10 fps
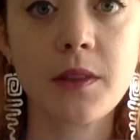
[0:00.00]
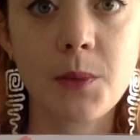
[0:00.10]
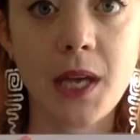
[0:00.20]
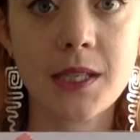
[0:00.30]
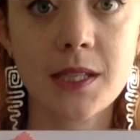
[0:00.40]
the
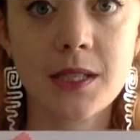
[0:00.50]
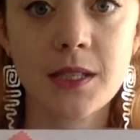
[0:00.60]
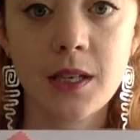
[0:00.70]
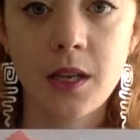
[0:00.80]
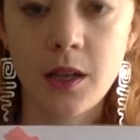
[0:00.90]
mess.
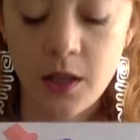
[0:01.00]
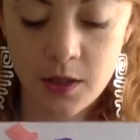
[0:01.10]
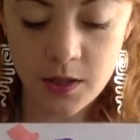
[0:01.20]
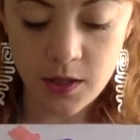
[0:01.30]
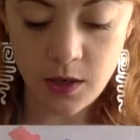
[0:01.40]

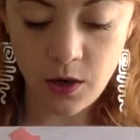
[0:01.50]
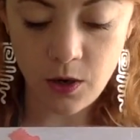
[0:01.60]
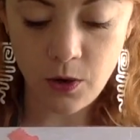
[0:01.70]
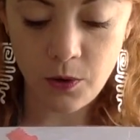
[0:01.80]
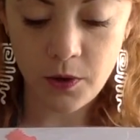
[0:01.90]

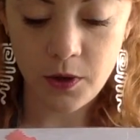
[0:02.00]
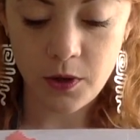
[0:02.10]
So